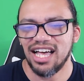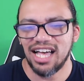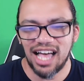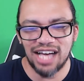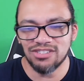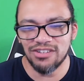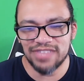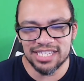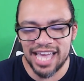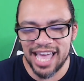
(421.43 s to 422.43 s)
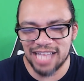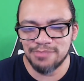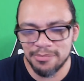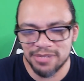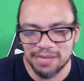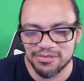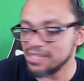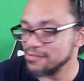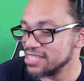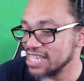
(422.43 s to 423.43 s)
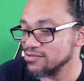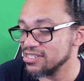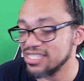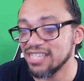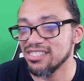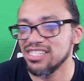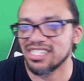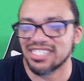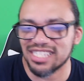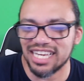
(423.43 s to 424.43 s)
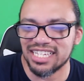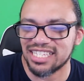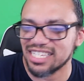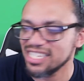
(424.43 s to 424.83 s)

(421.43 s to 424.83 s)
I don't know if that's an ad popping up or something. That's what it sounds looks like.